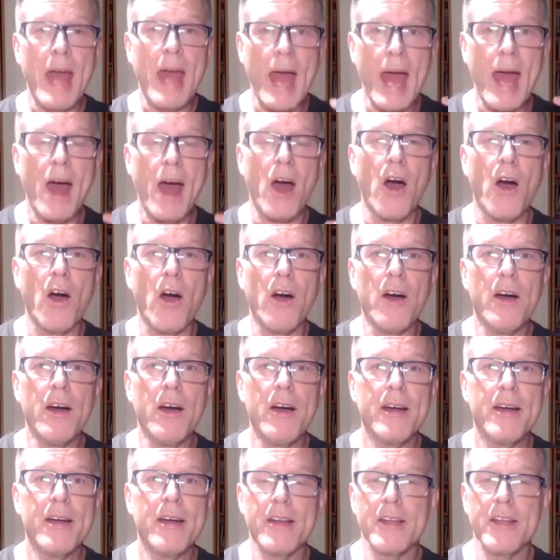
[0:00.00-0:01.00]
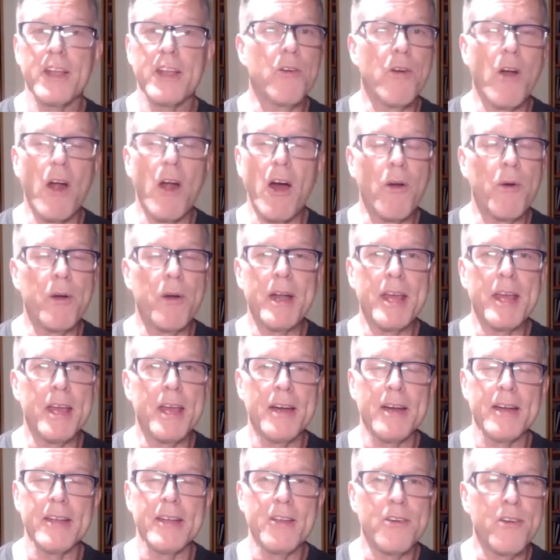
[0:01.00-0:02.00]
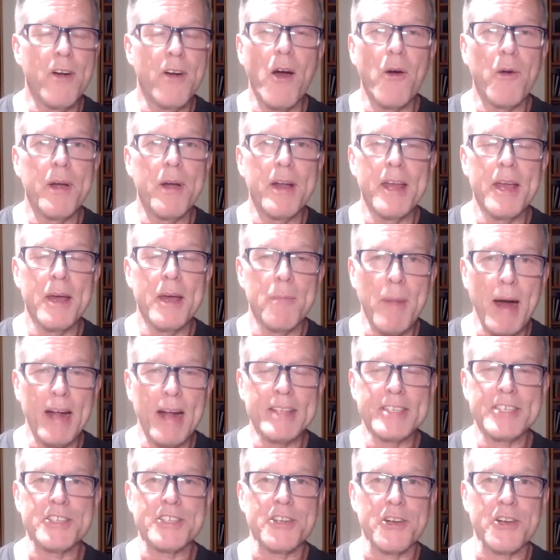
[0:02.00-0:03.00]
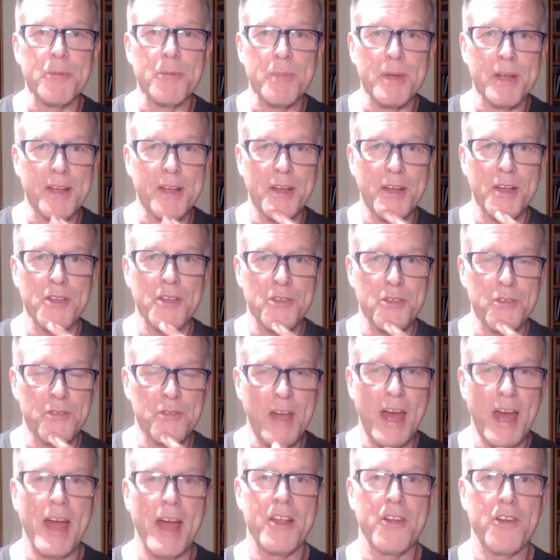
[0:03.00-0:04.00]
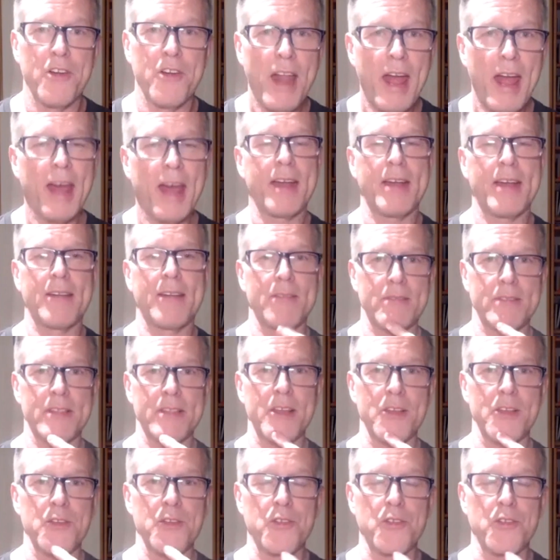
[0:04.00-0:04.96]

now you're already a monster because you've got your neck that